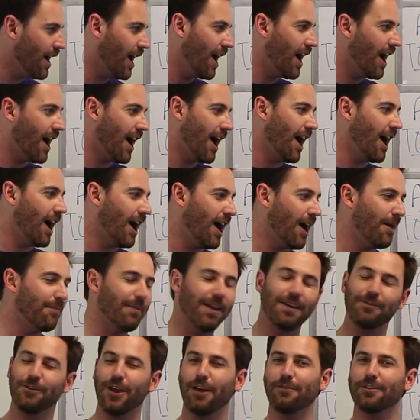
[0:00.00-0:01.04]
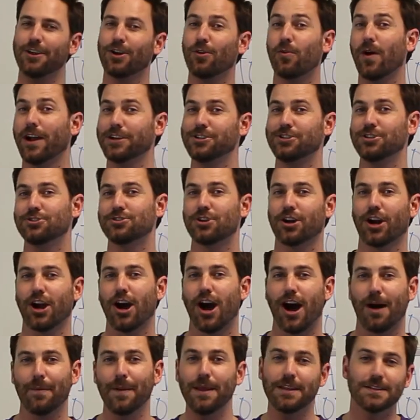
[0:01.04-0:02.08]
Um, if you have any questions or
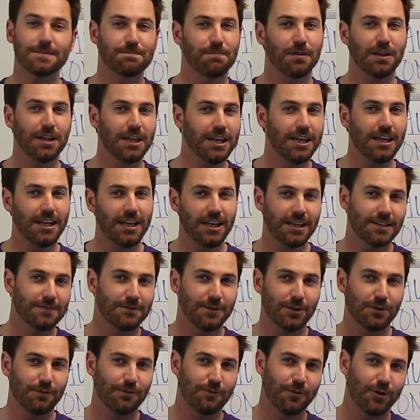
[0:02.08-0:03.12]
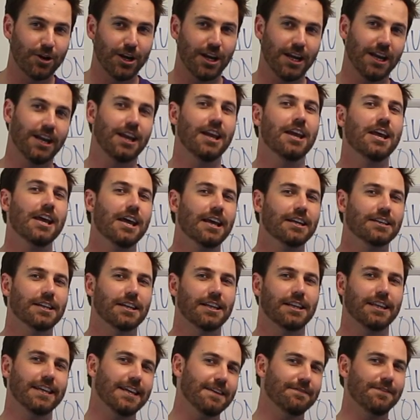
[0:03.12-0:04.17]
comments, please feel free to
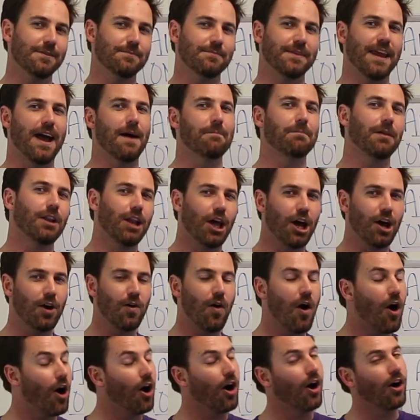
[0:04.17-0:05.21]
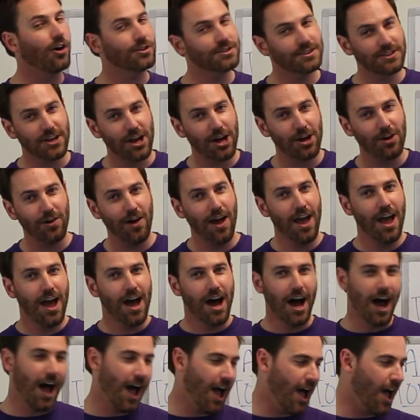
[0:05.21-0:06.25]
leave them down below. Also,
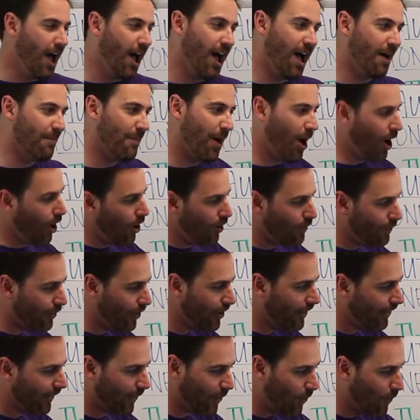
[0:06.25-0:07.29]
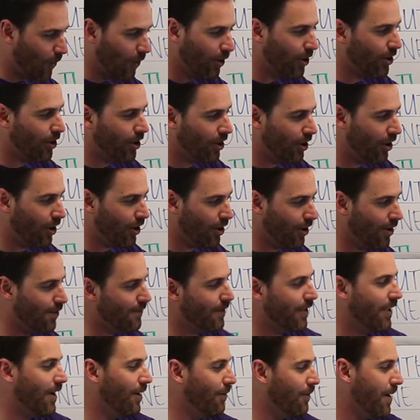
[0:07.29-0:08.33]
um, over in the corner
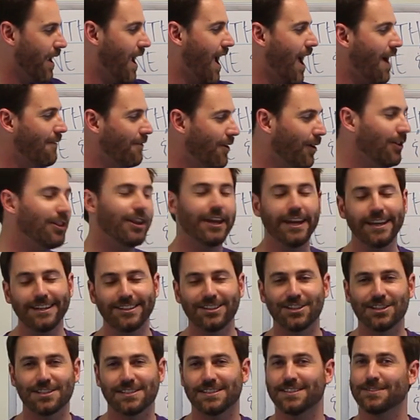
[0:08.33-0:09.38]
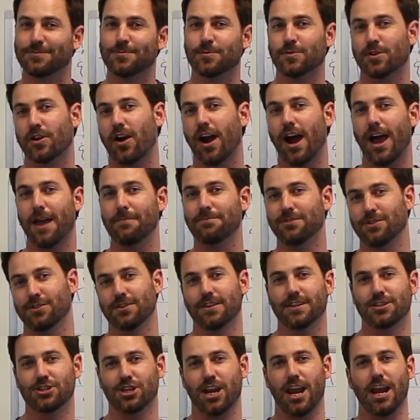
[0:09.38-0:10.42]
over there, we have a link to subscribe to
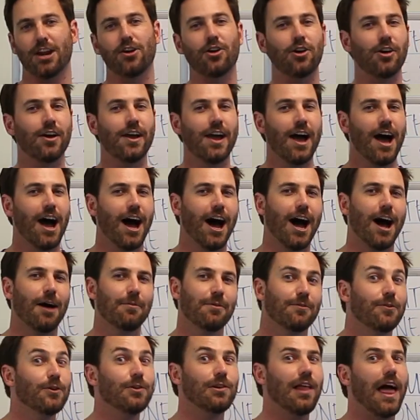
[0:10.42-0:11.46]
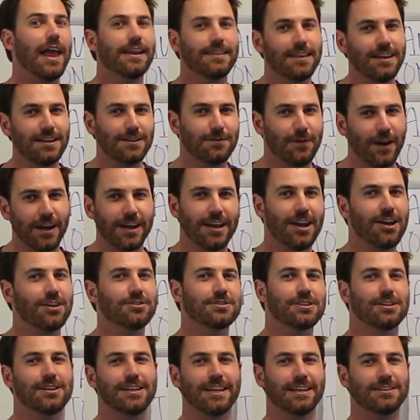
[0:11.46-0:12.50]
the channel. Um, if you like these
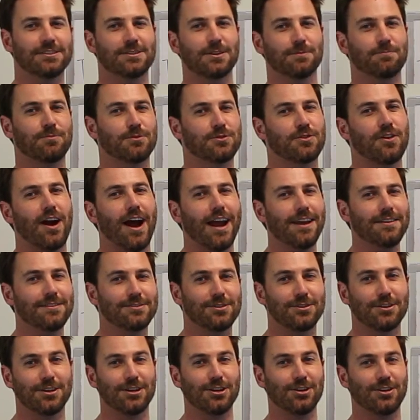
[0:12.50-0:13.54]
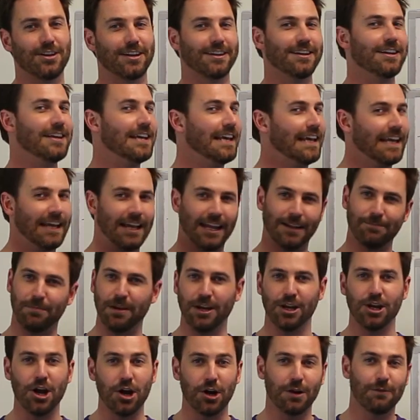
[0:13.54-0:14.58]
videos, click subscribe so that you can
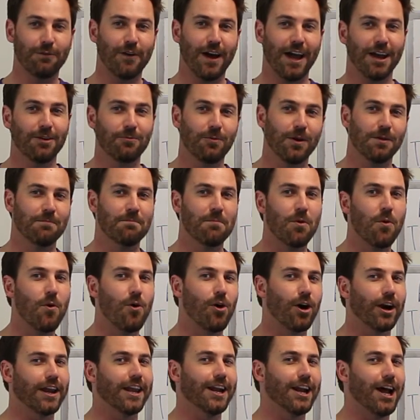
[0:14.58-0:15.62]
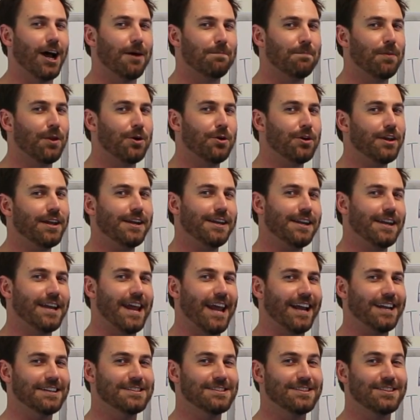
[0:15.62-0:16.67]
be notified when more get uploaded
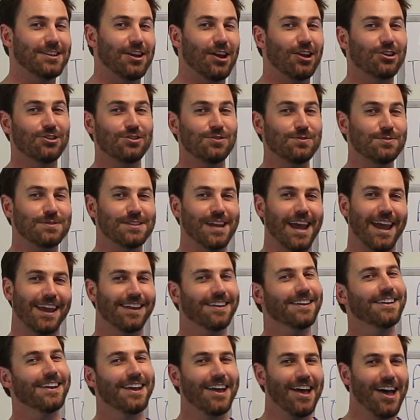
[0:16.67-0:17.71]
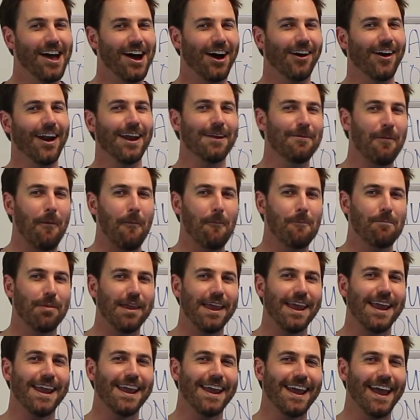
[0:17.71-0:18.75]
next Tuesday. All right,
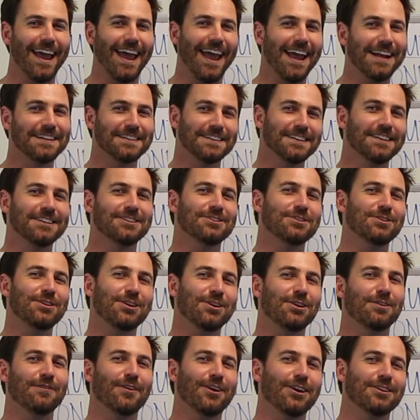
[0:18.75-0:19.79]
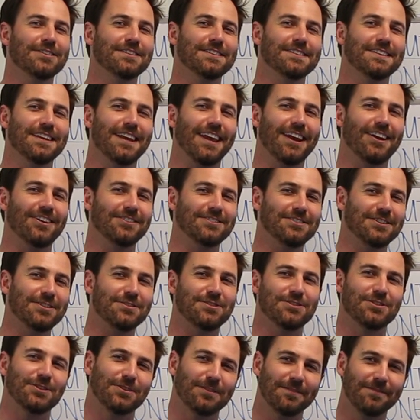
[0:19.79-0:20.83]
be excellent to the universe, and I'll see you
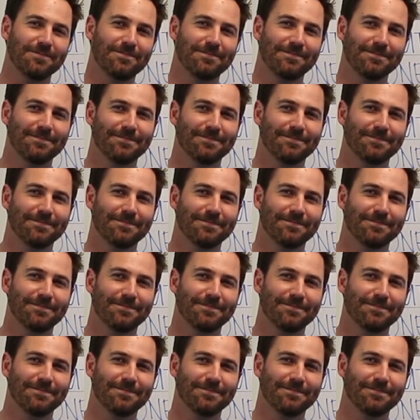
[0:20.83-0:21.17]
soon.